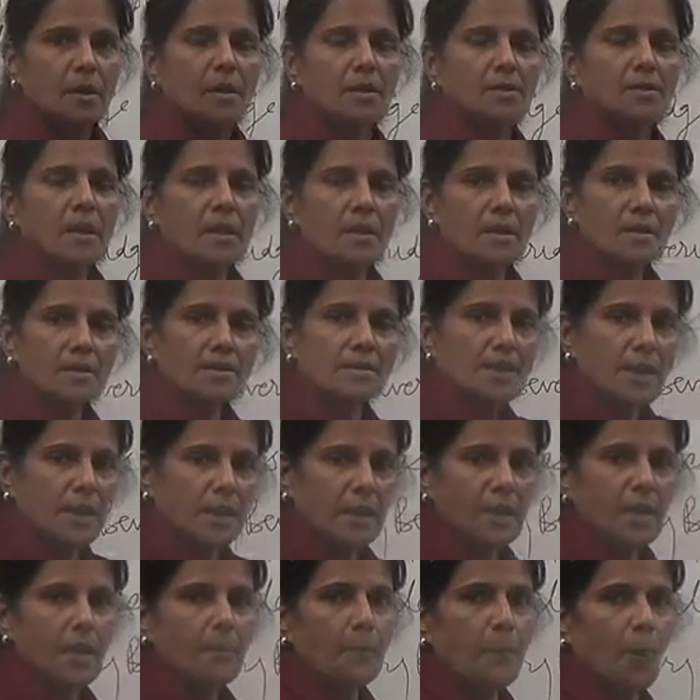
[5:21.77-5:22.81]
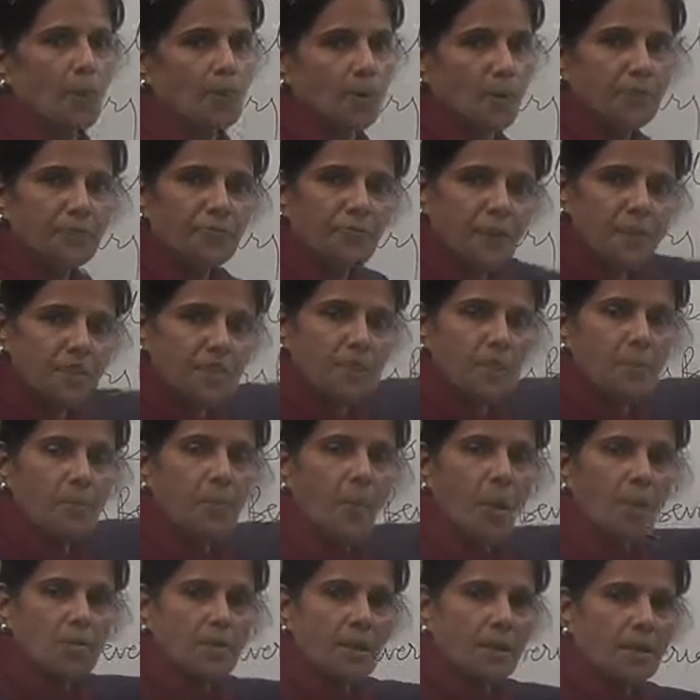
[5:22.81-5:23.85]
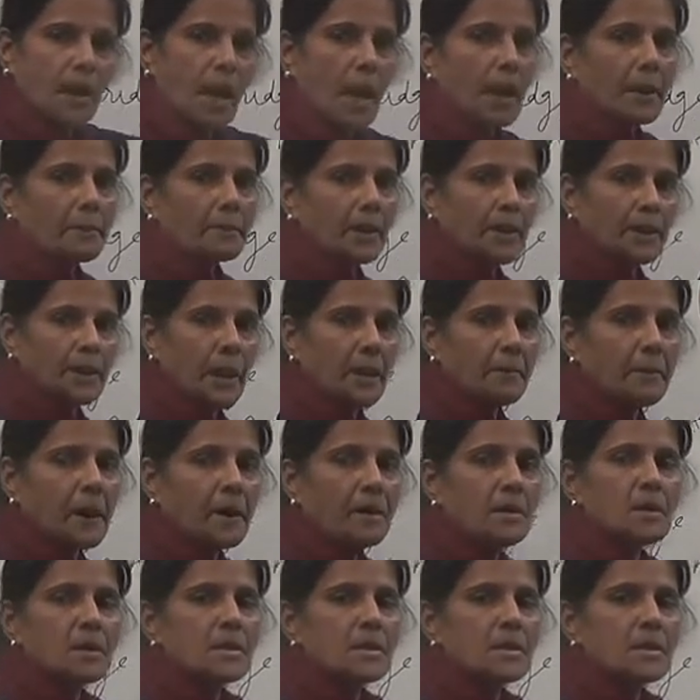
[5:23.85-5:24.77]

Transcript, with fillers: The second important, first important Akbarnama,